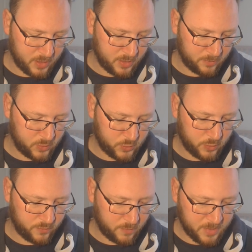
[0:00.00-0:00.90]
I'm not
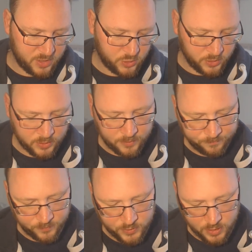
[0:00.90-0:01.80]
sure if I mentioned.
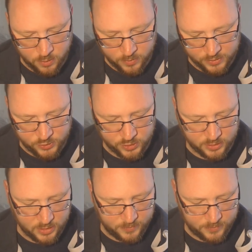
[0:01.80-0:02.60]
So it's just